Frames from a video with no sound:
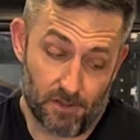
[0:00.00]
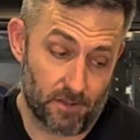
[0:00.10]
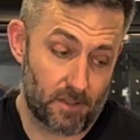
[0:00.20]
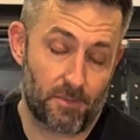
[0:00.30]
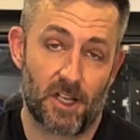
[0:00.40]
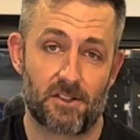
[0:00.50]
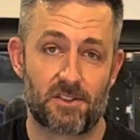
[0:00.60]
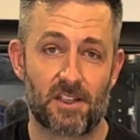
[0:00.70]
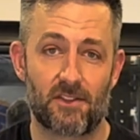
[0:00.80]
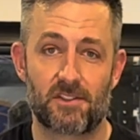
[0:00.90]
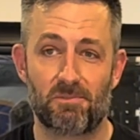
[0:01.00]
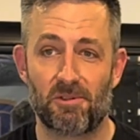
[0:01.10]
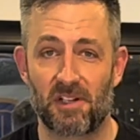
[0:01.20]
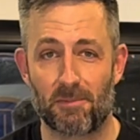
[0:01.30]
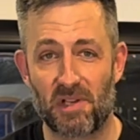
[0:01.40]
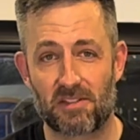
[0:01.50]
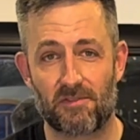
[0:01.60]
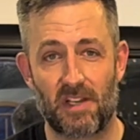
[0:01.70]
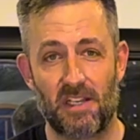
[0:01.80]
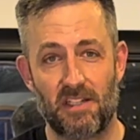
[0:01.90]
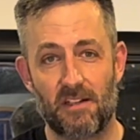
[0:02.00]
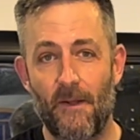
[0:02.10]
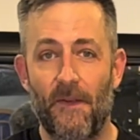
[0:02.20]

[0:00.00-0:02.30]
good about yourself supporting a Pennsylvania